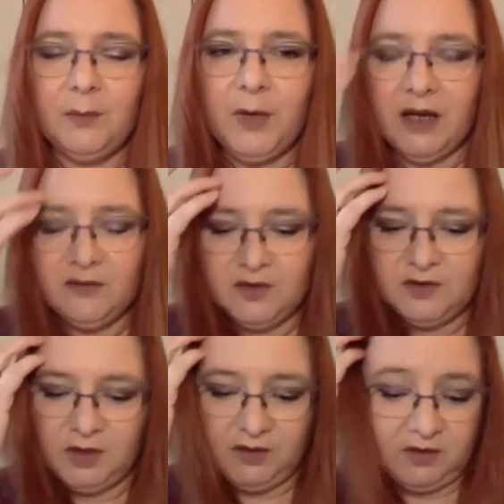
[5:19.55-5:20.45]
But if
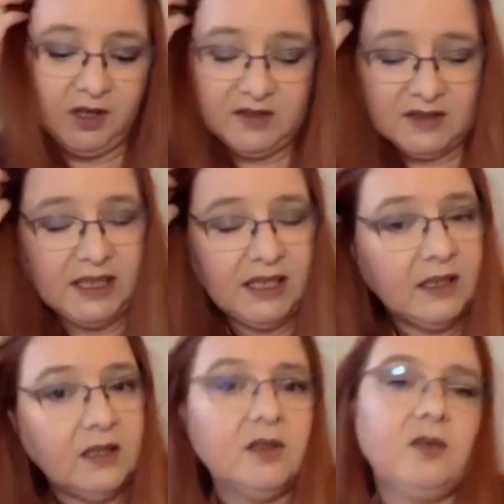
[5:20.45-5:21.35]
you're dry
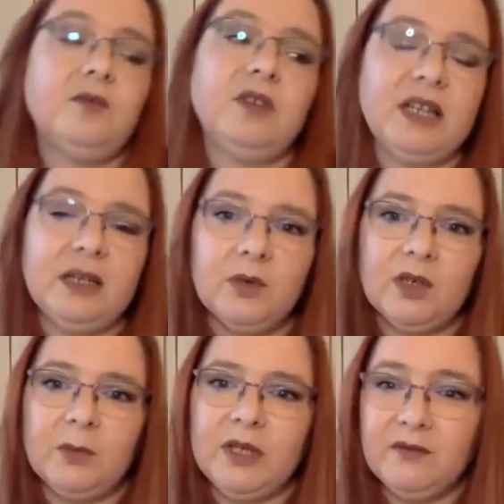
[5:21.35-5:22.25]
skin, you don't really want
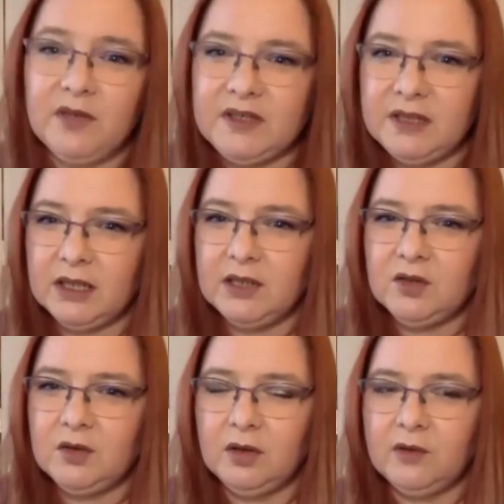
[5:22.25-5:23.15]
to be investing
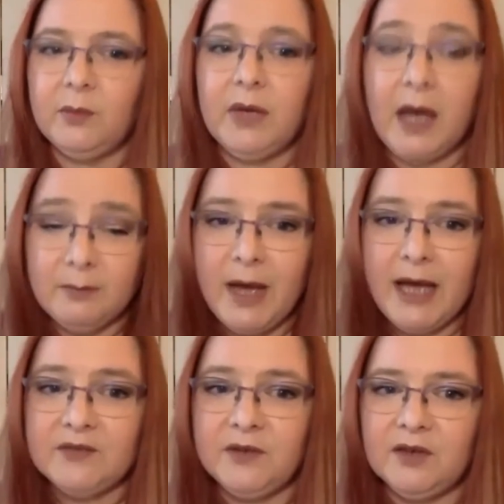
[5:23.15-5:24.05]
into a lot of
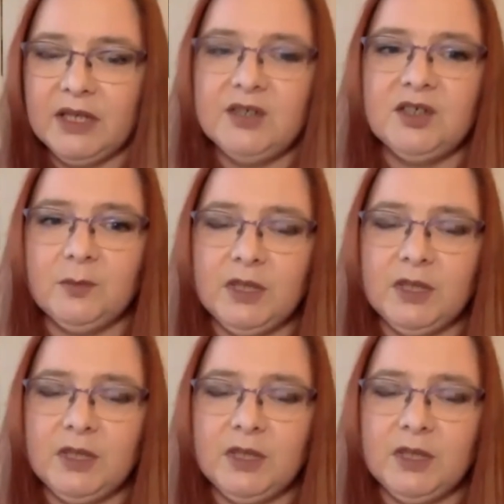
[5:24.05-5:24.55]
matte foundation,